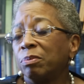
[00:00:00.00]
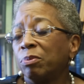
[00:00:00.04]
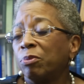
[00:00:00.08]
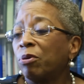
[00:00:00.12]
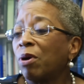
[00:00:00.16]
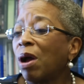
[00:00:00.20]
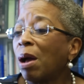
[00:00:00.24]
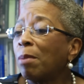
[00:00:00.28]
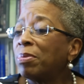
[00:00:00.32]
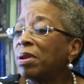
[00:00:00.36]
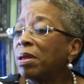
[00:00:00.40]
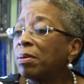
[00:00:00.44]

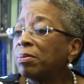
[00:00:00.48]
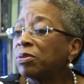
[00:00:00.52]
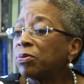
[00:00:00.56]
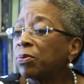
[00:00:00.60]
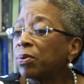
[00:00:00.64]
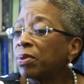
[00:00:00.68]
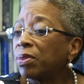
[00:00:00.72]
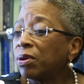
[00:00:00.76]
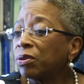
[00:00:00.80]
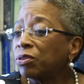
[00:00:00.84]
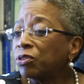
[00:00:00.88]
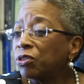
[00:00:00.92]
problems
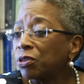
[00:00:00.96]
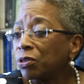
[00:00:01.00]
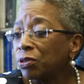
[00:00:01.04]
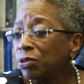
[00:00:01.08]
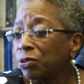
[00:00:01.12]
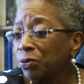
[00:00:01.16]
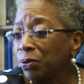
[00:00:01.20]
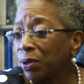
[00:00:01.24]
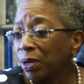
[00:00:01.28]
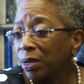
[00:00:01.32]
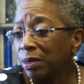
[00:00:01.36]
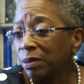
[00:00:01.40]
with their
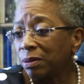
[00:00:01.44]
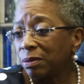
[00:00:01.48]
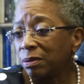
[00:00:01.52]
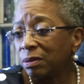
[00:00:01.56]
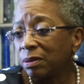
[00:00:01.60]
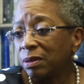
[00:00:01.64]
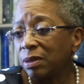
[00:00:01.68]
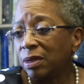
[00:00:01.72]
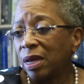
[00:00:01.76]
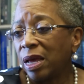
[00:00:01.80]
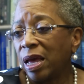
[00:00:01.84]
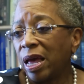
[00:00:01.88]
children,
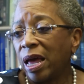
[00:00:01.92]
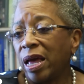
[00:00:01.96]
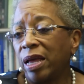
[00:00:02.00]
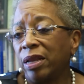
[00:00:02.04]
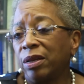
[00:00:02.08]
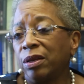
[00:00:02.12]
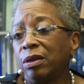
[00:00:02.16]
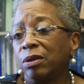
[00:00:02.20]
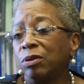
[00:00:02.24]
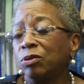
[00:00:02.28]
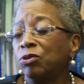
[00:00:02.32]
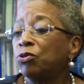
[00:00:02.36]

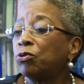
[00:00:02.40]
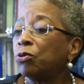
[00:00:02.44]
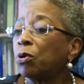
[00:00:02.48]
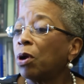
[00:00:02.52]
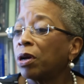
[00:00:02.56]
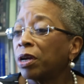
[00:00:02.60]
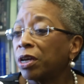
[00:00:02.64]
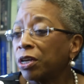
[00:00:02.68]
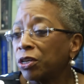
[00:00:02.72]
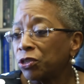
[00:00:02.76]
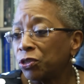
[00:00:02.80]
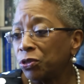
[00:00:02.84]
and
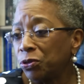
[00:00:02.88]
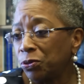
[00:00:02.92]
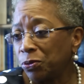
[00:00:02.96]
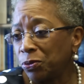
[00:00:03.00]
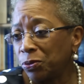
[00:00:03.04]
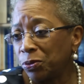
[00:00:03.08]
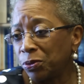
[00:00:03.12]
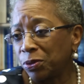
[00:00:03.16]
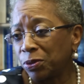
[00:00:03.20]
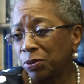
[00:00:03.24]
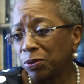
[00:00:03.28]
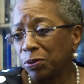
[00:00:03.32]
drug
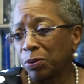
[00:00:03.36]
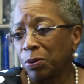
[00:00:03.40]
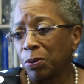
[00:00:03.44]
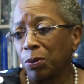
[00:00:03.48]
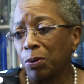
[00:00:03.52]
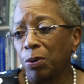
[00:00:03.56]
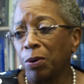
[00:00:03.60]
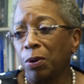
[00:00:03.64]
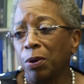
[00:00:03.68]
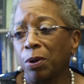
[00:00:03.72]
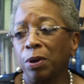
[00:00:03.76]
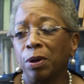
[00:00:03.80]
issues,
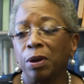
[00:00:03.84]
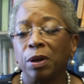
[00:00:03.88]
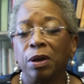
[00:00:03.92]
or